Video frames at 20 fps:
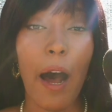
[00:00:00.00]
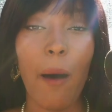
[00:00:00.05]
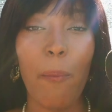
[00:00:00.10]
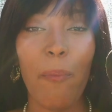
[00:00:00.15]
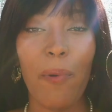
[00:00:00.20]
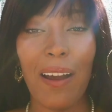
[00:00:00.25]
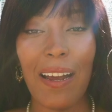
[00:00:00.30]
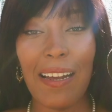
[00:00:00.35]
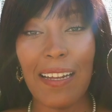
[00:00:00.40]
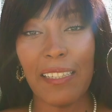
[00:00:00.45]

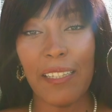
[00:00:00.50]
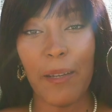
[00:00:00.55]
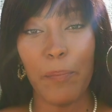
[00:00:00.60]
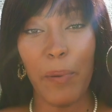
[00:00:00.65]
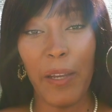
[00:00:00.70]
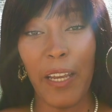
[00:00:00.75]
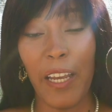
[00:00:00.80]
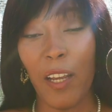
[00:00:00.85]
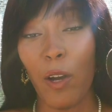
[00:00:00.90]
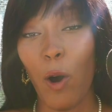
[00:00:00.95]
up to
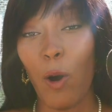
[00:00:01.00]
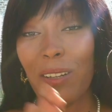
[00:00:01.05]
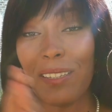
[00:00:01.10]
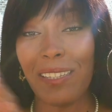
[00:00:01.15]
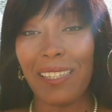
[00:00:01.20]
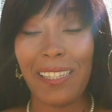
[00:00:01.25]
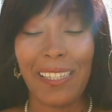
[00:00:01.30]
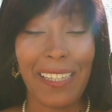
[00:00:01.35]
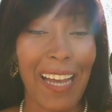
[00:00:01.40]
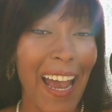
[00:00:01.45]
being on
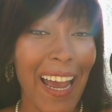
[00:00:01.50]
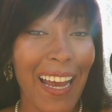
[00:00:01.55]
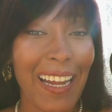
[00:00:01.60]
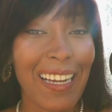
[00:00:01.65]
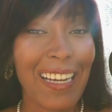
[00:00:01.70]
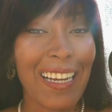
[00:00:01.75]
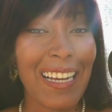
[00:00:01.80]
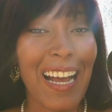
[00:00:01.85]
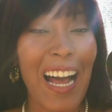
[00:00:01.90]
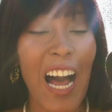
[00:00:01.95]
set